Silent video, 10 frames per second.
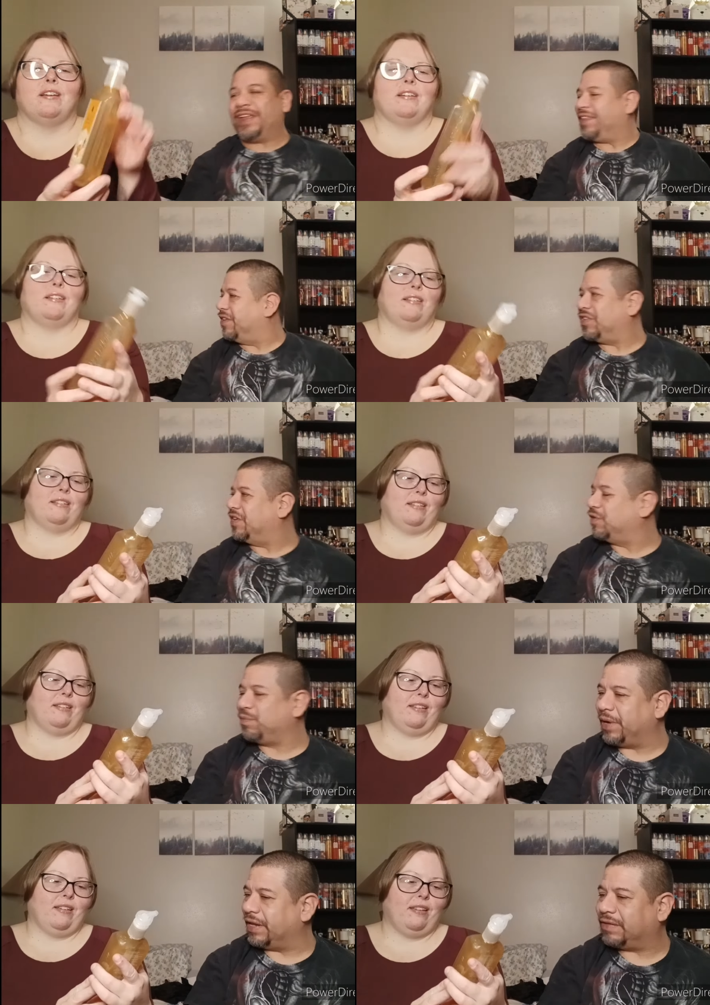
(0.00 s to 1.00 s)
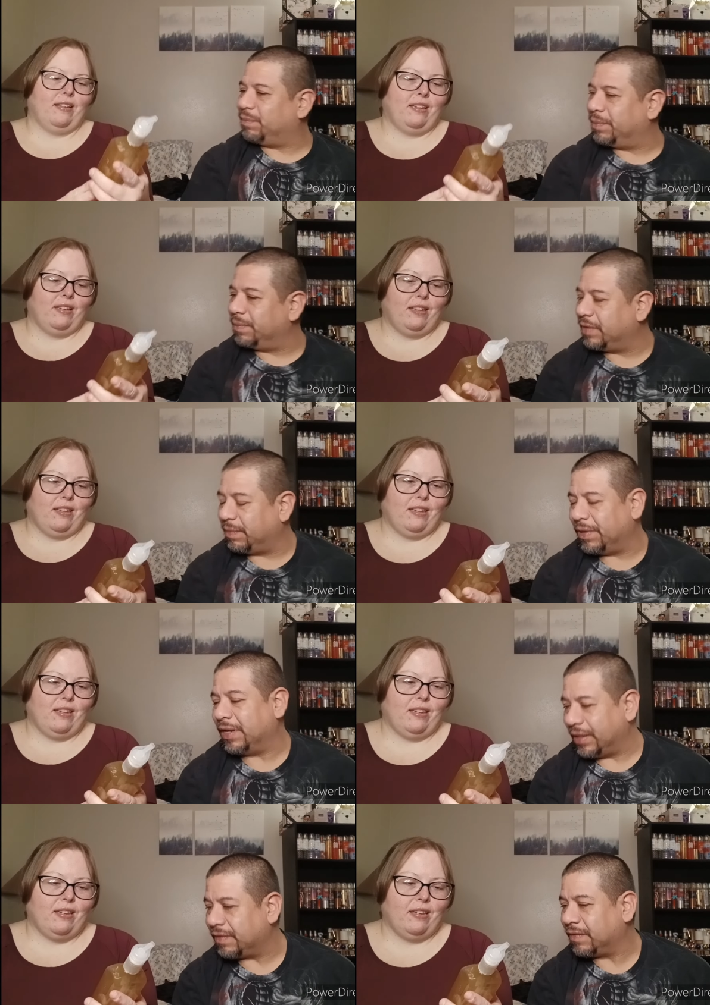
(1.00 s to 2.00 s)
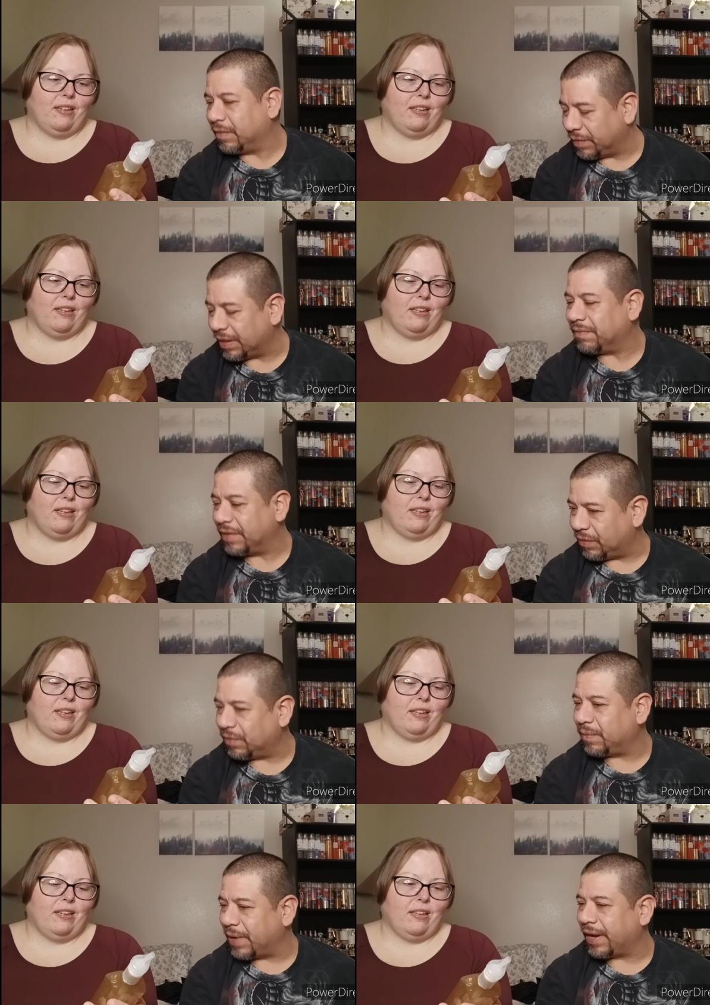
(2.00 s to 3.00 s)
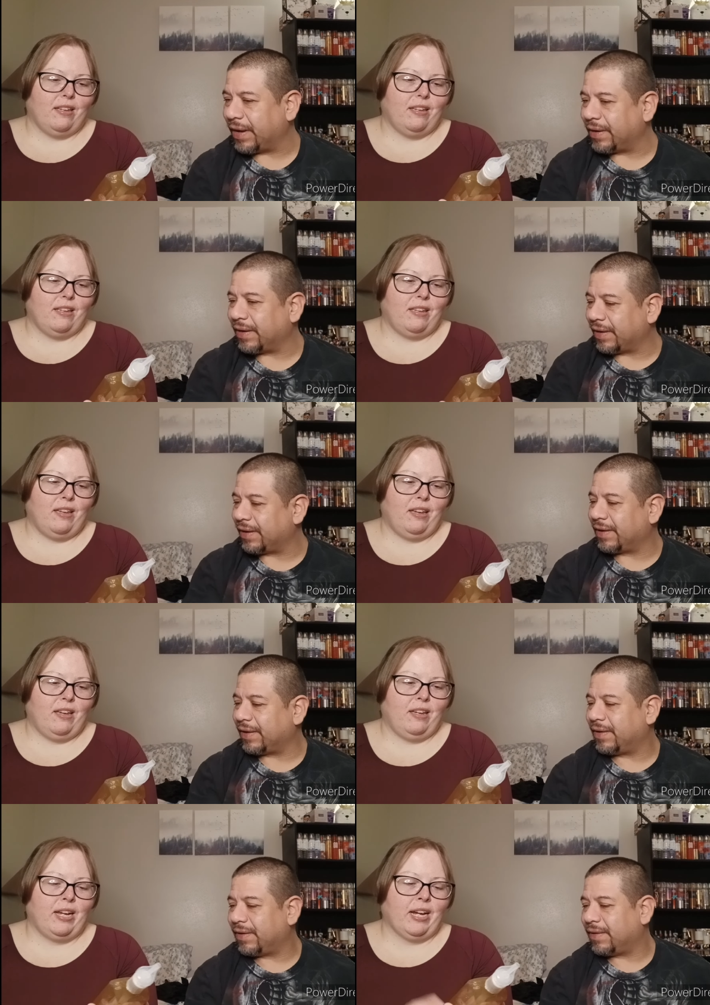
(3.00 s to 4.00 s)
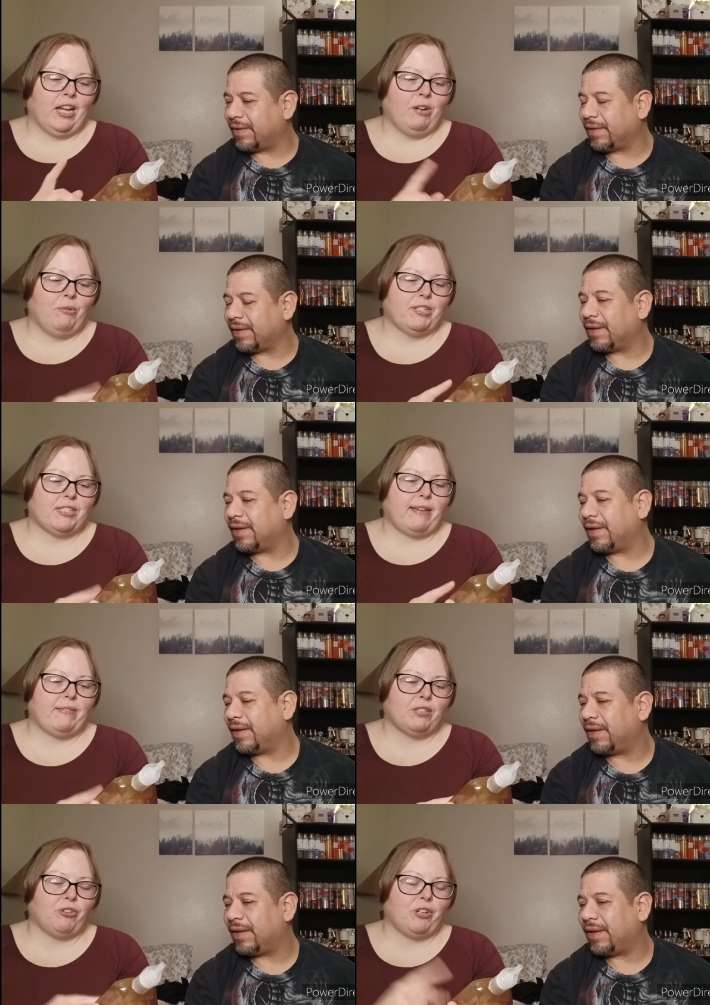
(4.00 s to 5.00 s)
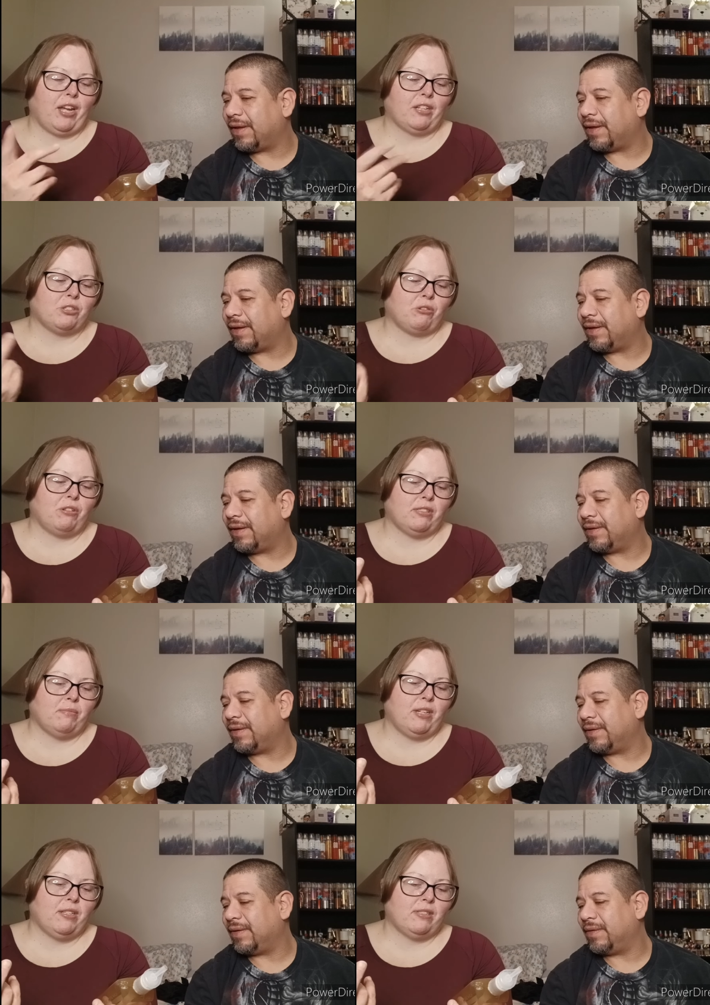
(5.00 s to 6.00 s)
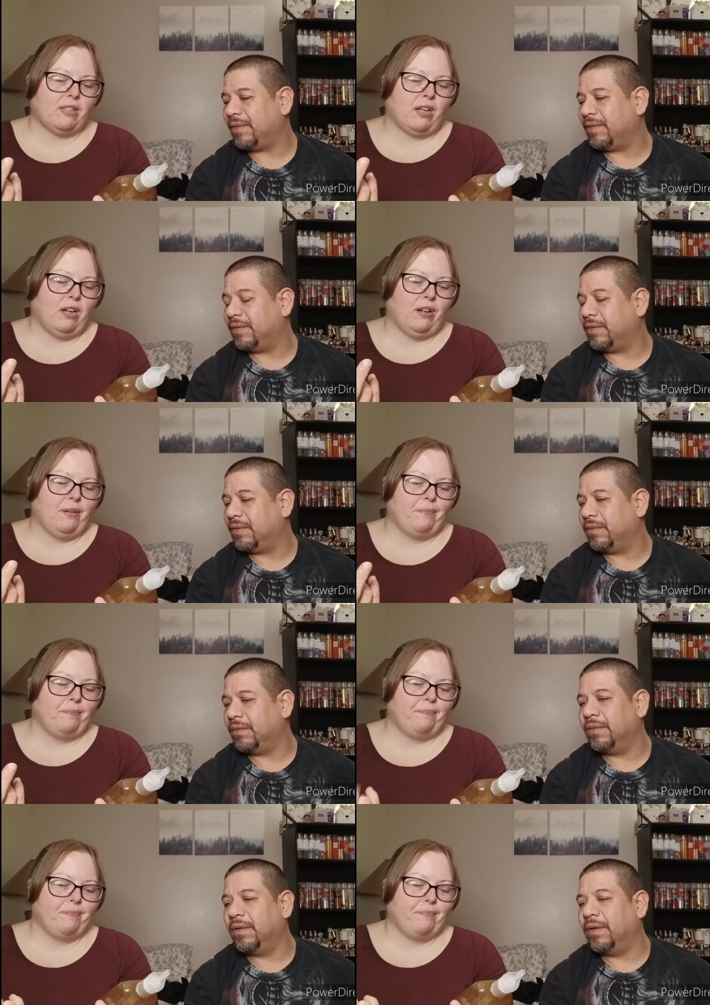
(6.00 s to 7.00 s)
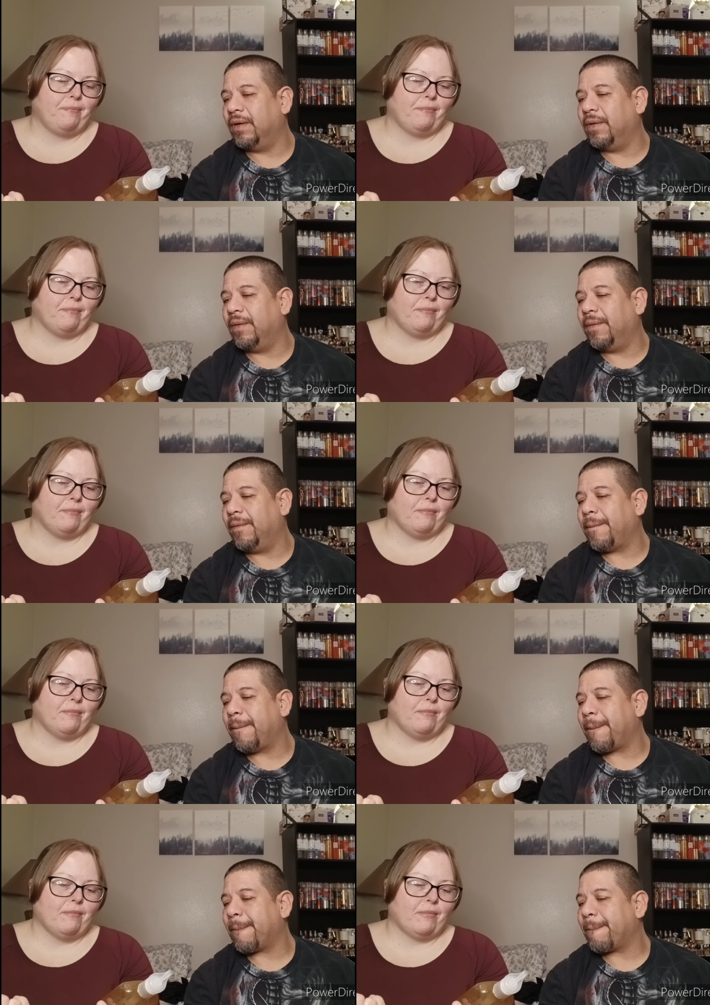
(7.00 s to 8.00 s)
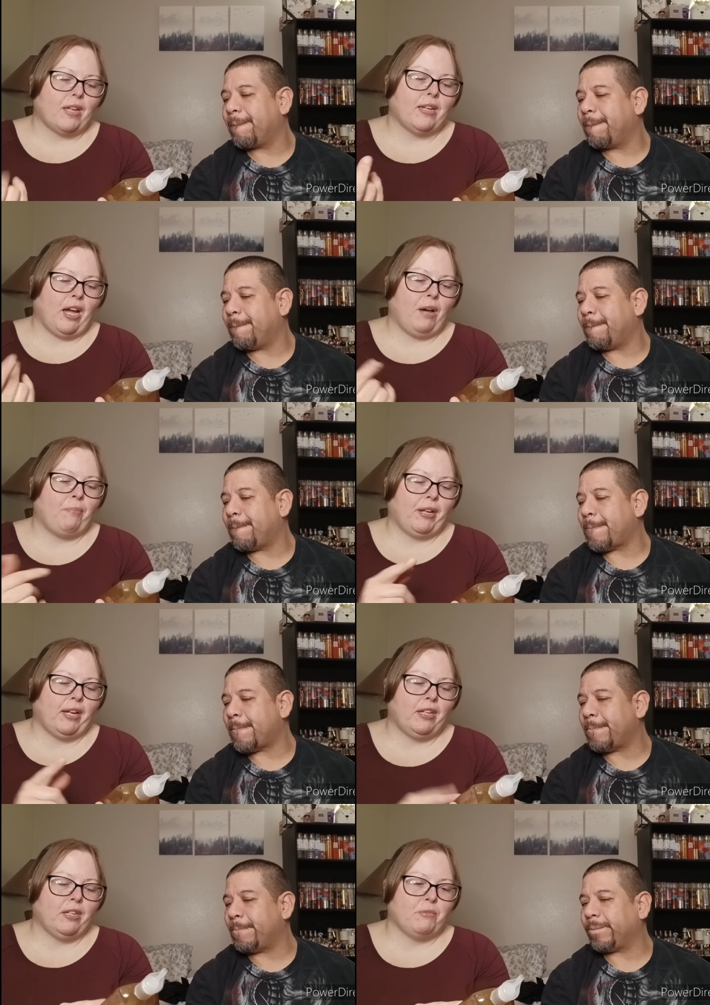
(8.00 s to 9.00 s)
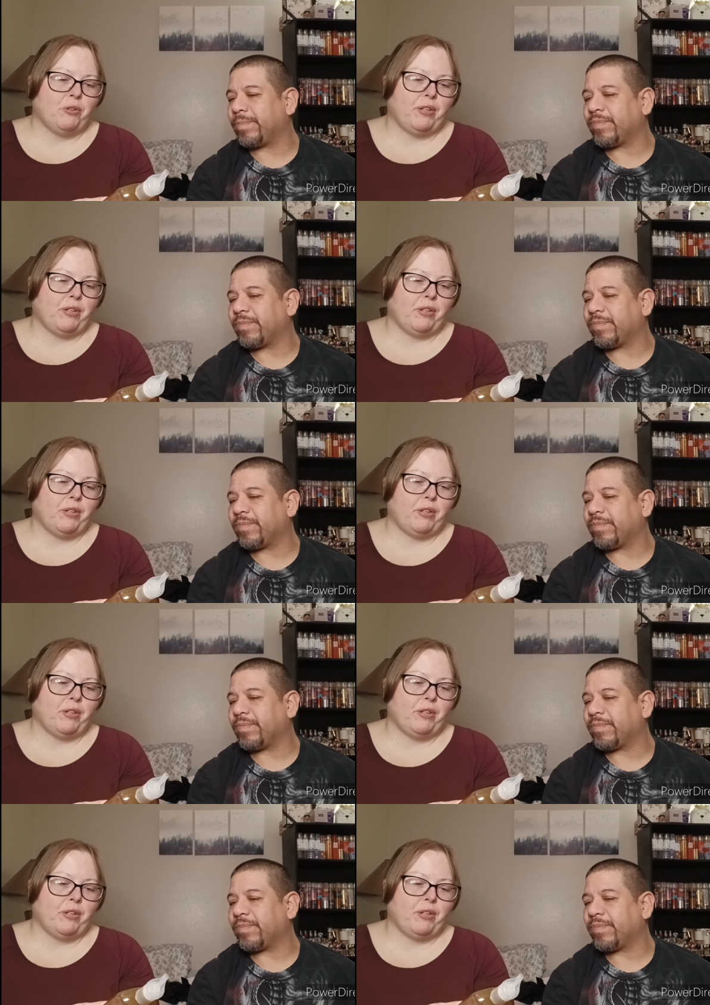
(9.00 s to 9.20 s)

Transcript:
Speaker 1: like the gingerbreads, but sometimes they do them right.
Speaker 2: Yeah, and I kind of want to save this for next Christmas. Um, yeah, I'll probably end up doing